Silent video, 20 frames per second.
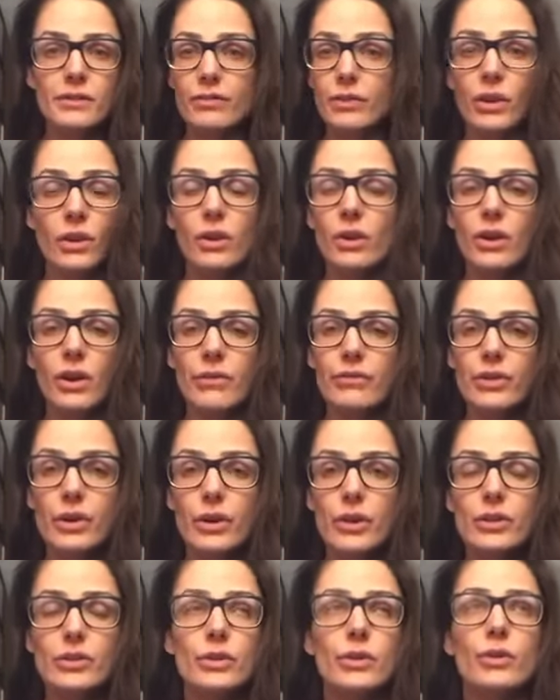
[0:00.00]
If you're
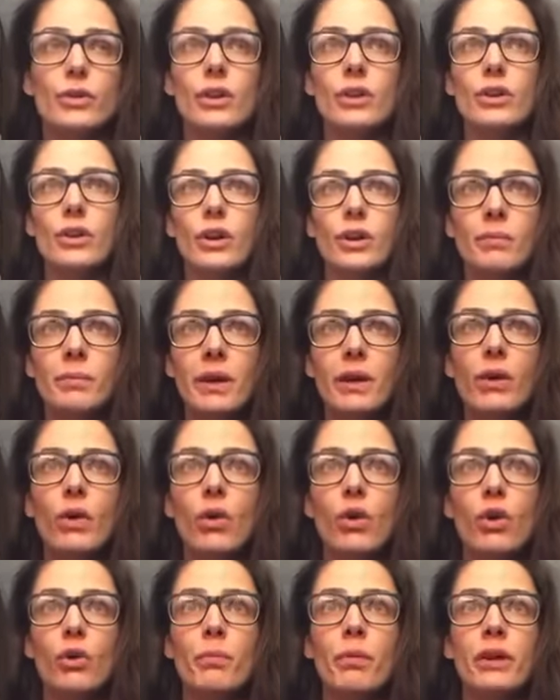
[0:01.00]
a dude and you're gonna make a
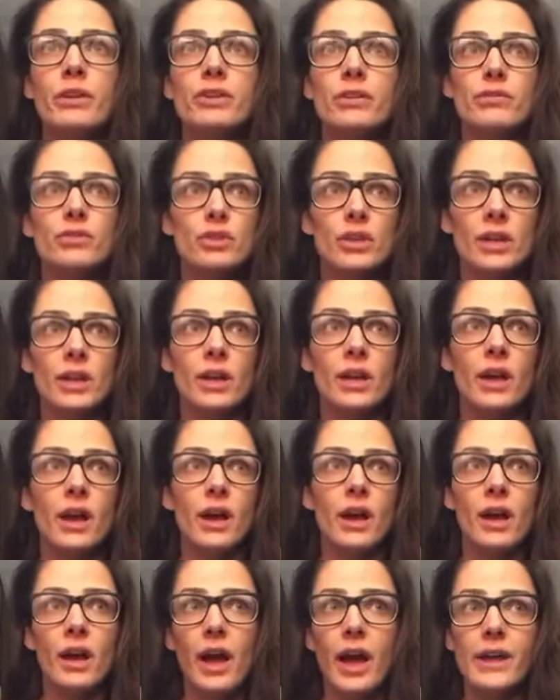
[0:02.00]
whole bunch of shitty
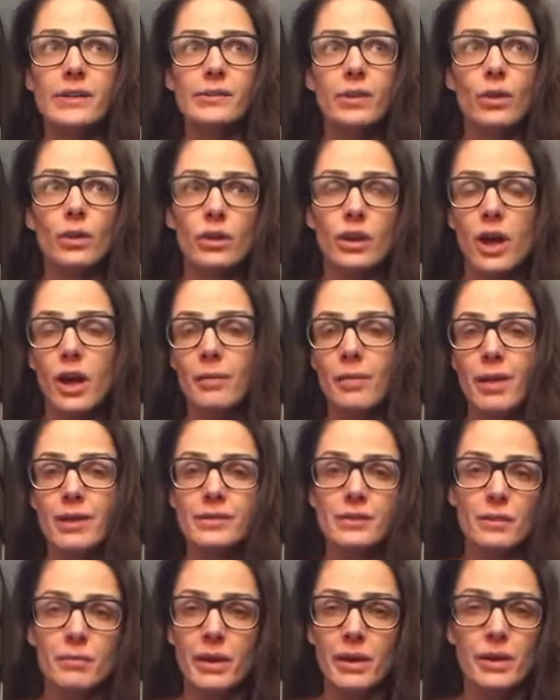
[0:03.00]
asshole
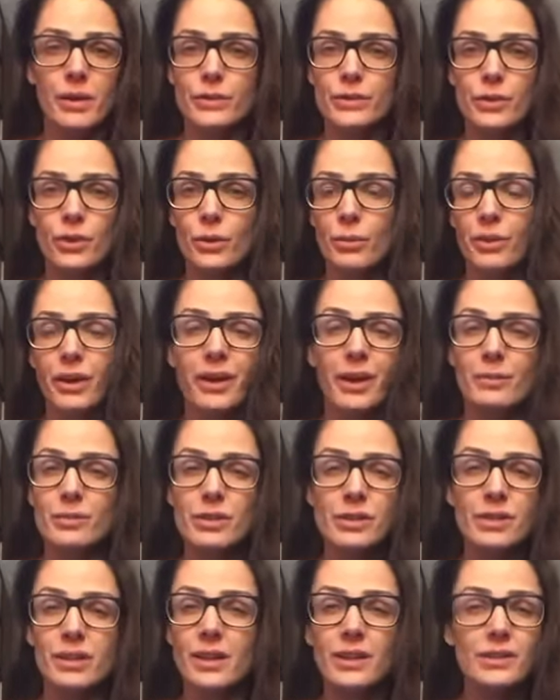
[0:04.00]
comments on my YouTube, like I'm
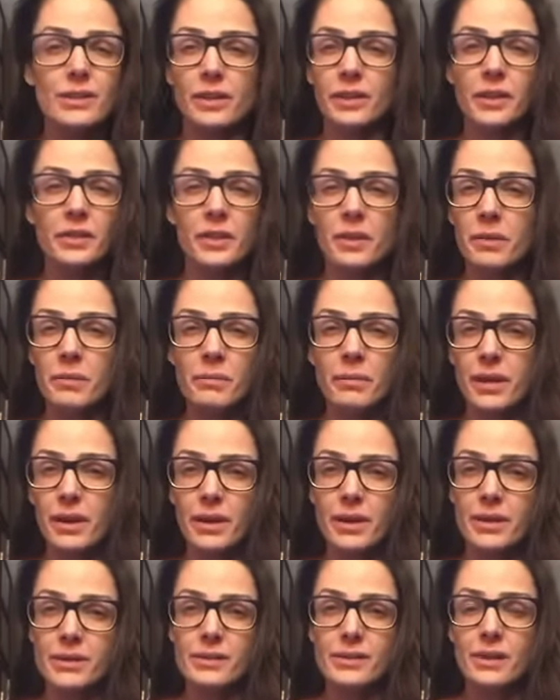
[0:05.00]
just gonna delete them
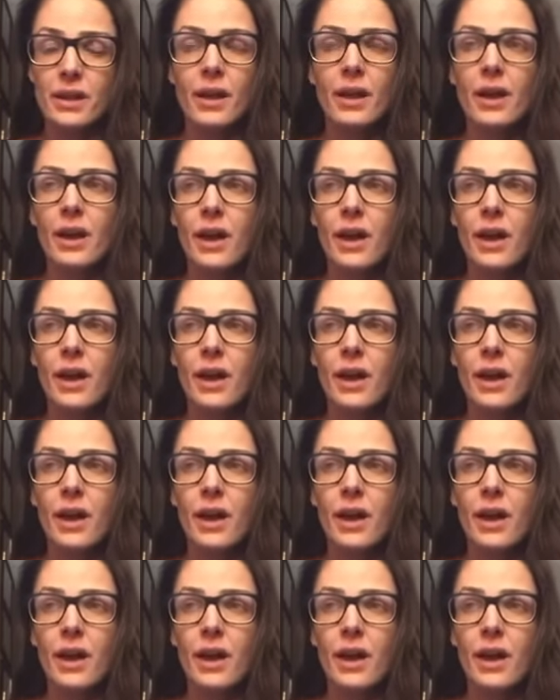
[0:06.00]
because